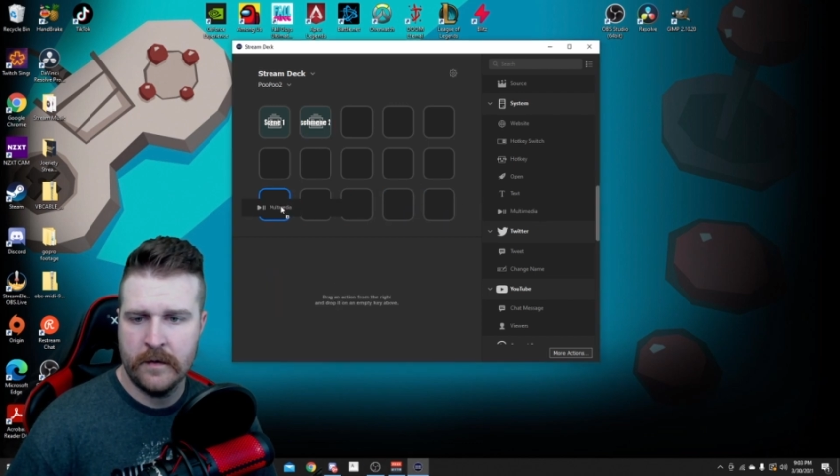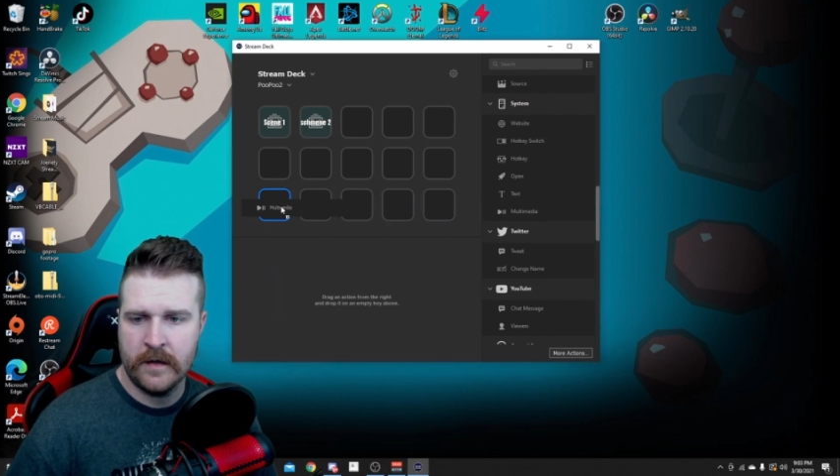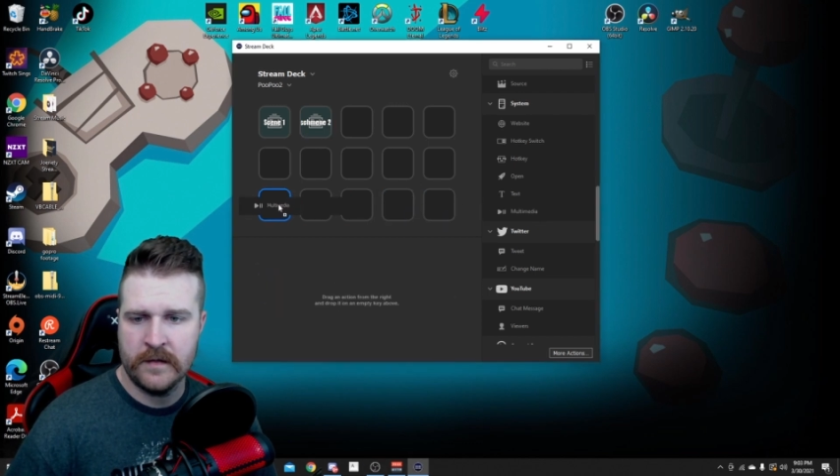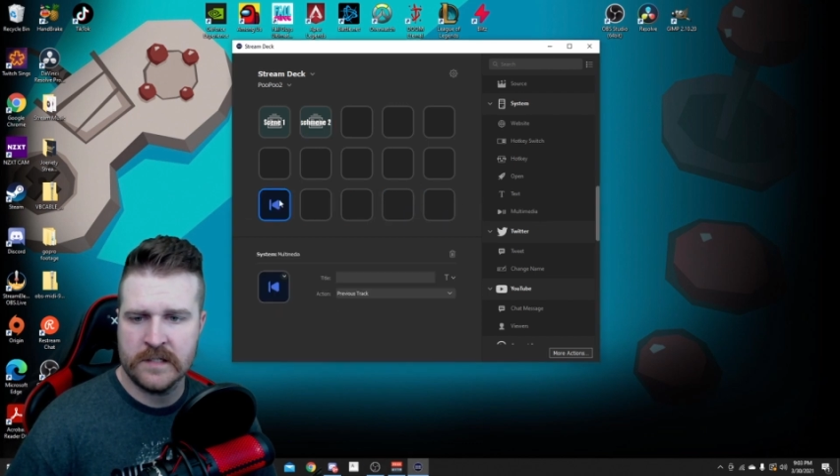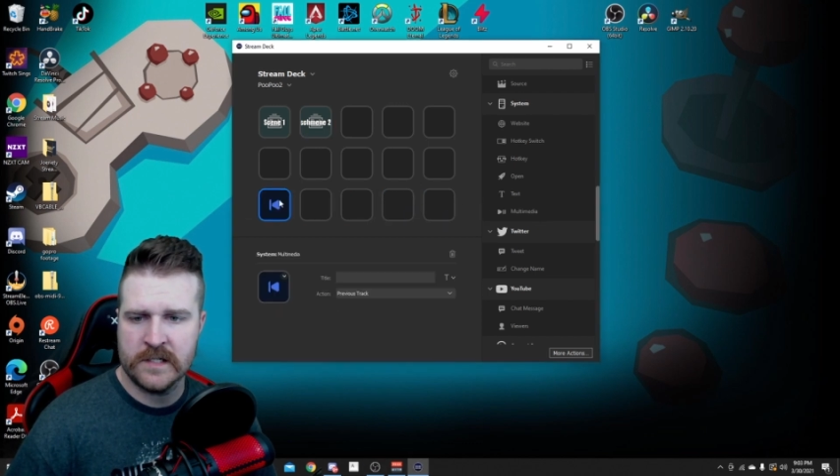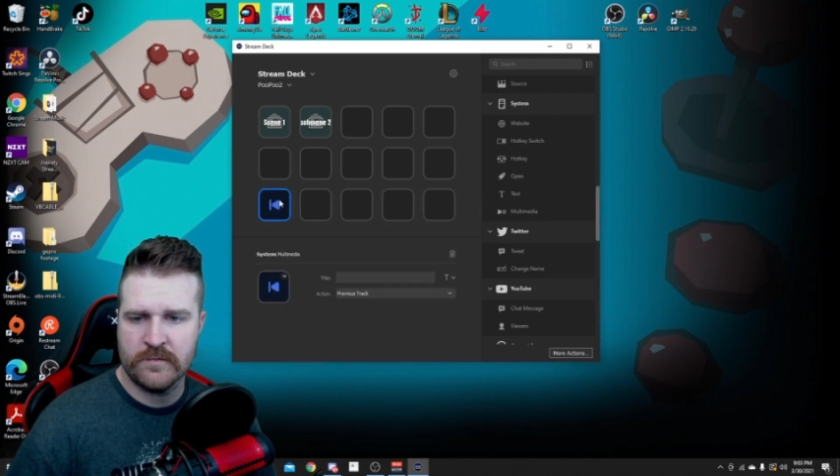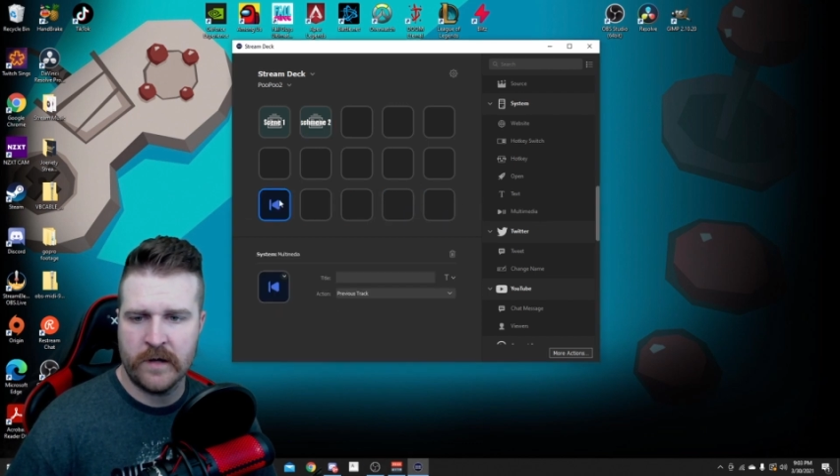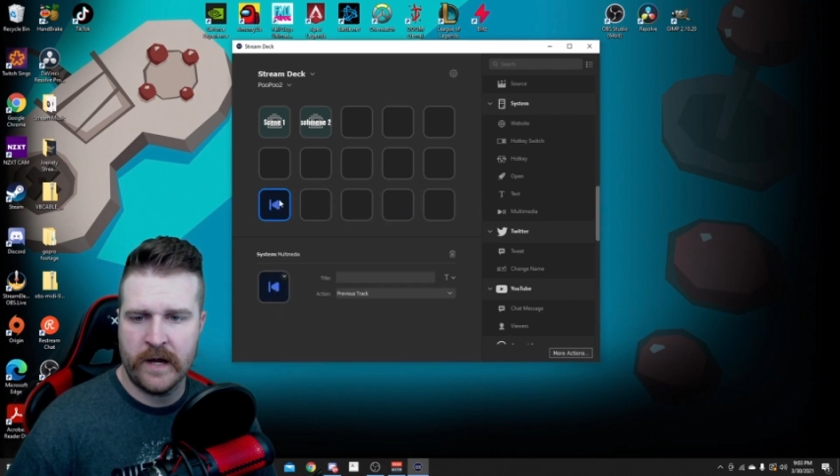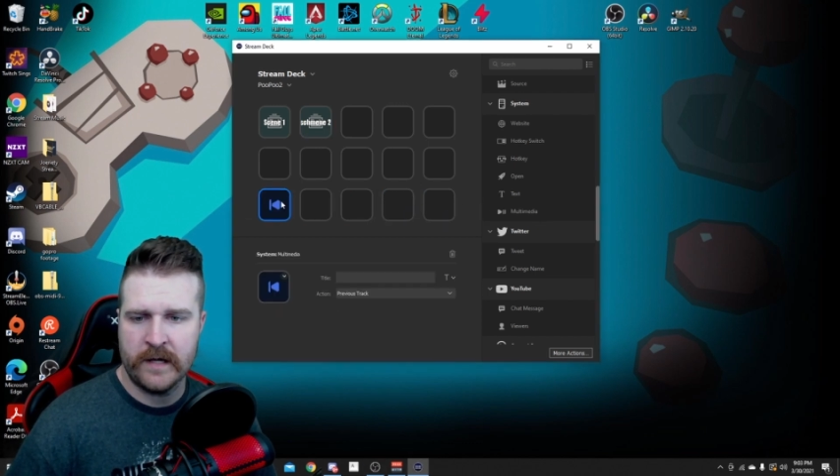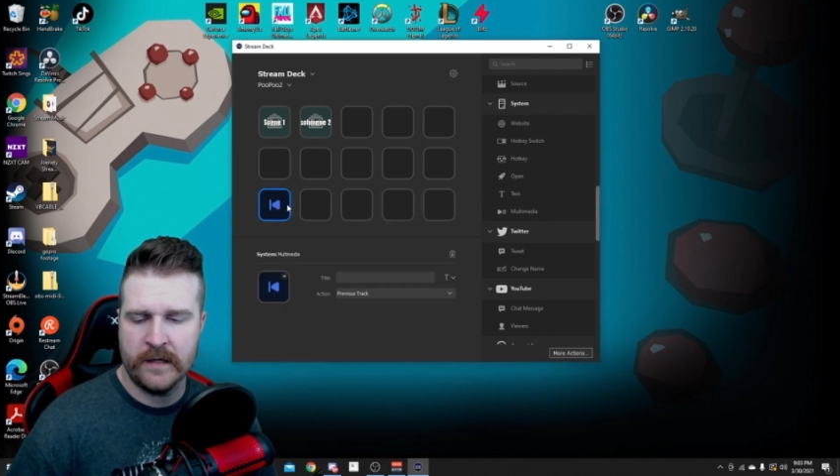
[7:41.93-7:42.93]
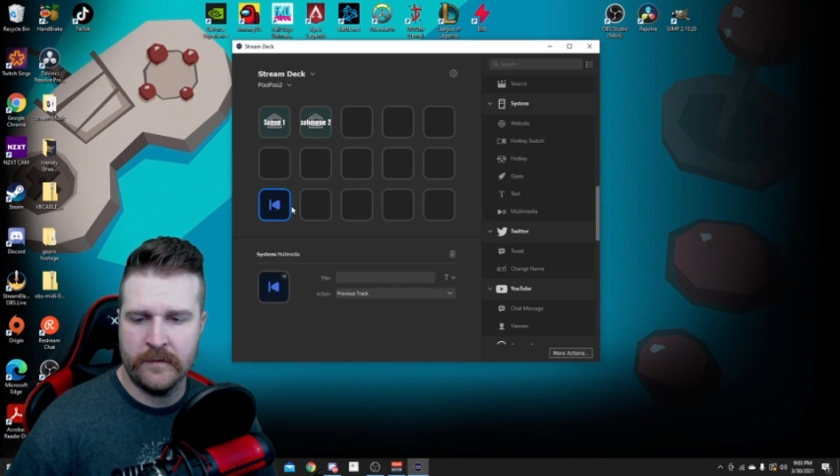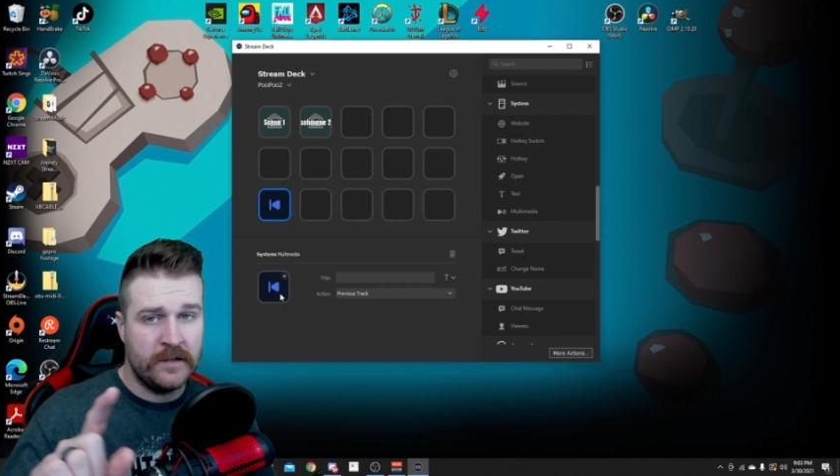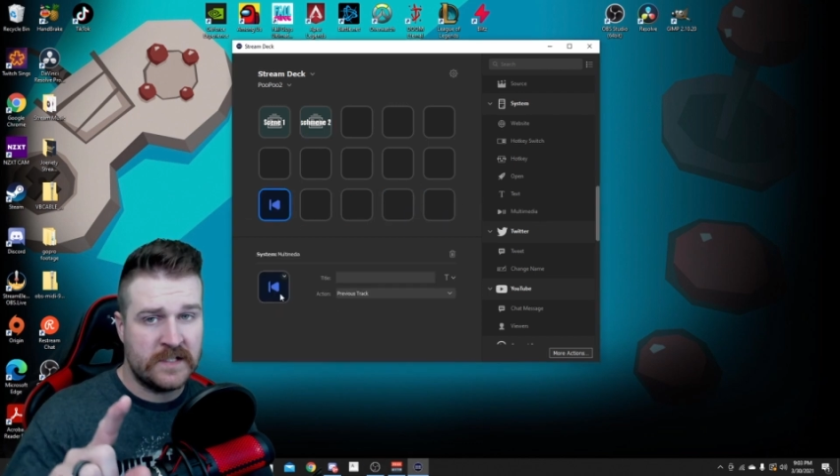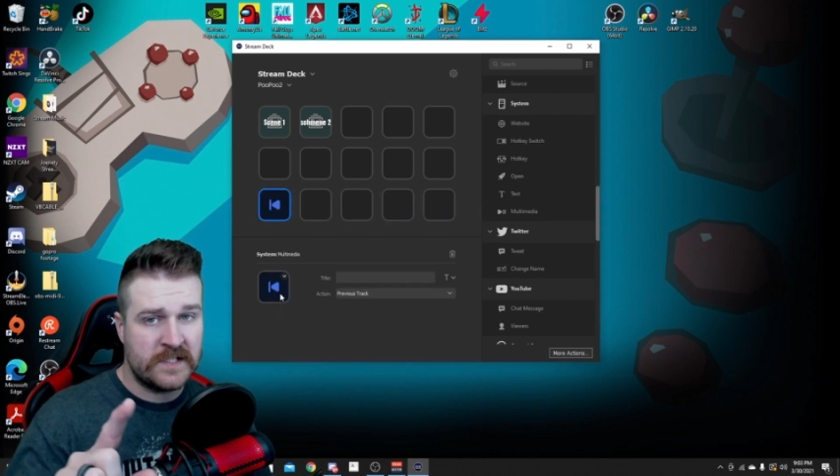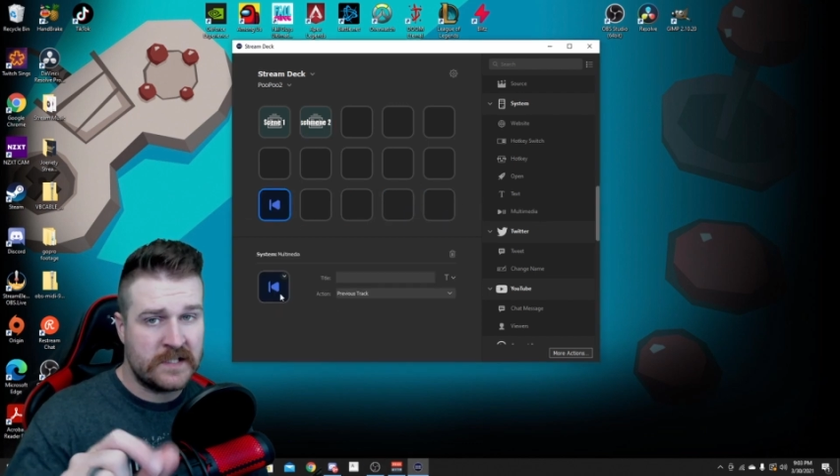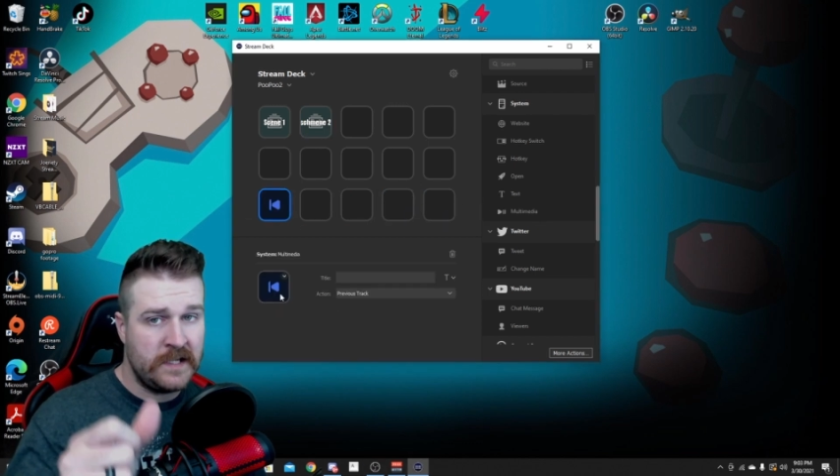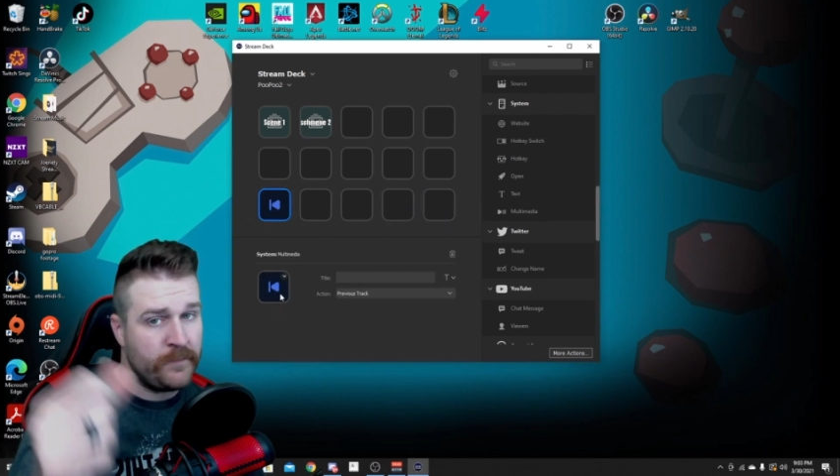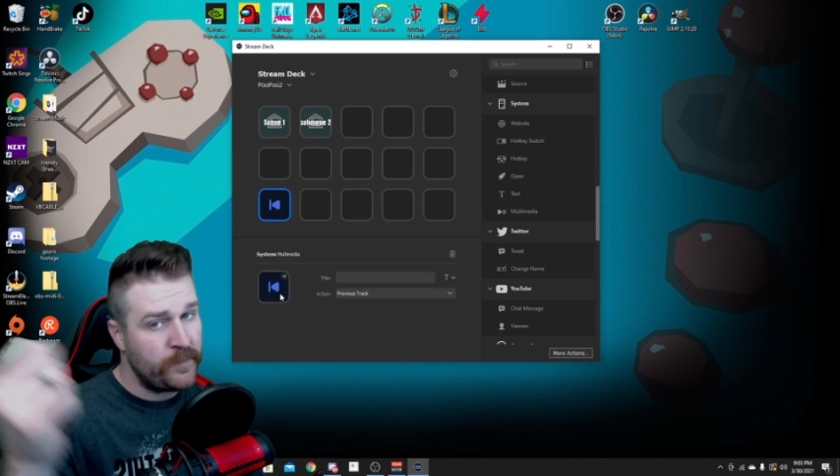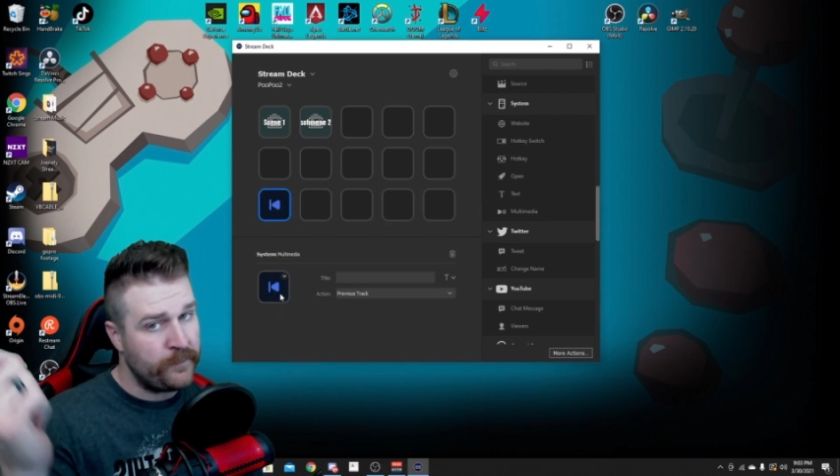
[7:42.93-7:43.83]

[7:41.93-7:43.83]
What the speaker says: And this is what I did. The skip